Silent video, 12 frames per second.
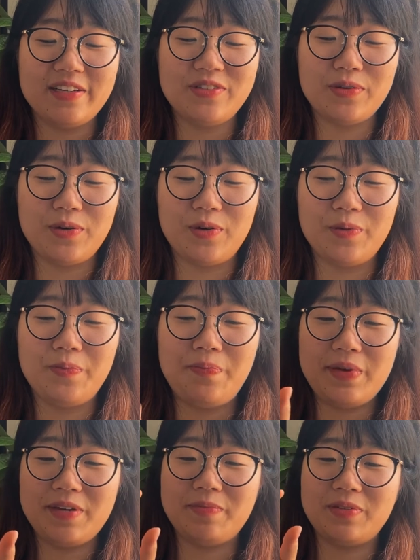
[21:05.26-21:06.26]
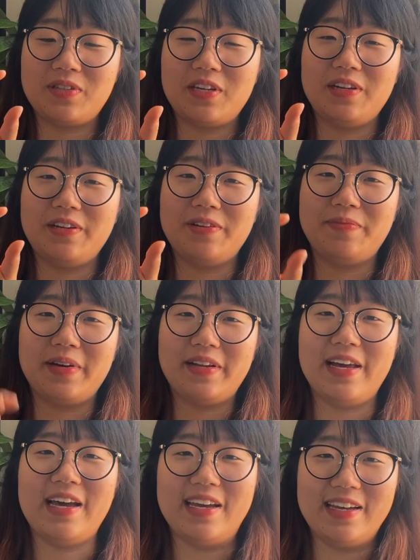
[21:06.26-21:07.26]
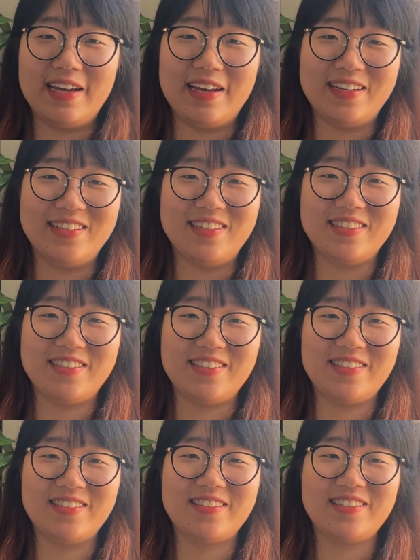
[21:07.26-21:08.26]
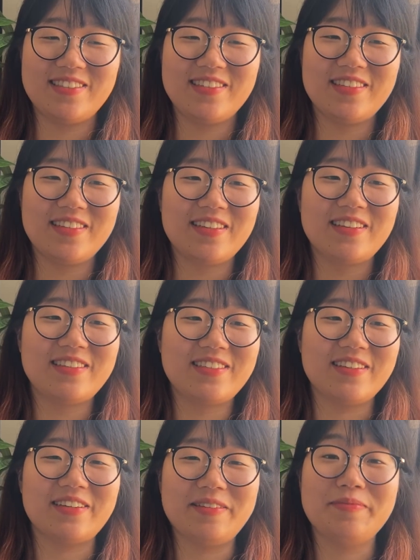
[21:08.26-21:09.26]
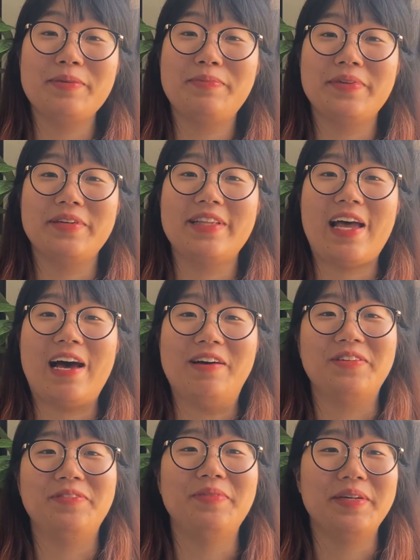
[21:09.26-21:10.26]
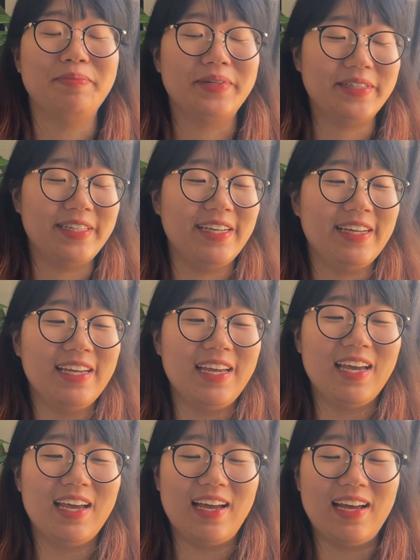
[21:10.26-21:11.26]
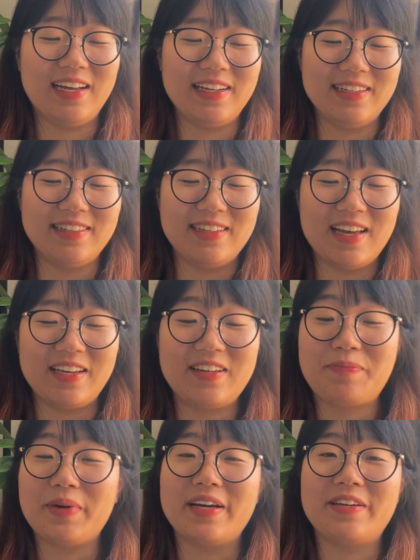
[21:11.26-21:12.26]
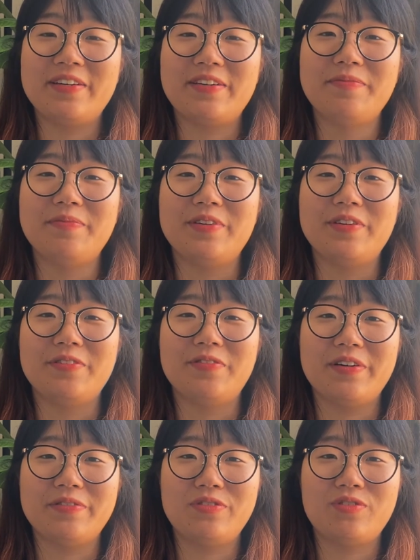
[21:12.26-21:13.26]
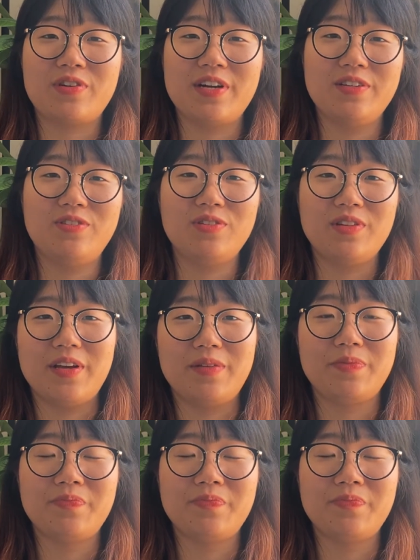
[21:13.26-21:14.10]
saw a big mosquito on my leg and just sucking my blood out of my body, and but I couldn't move. I was trying to like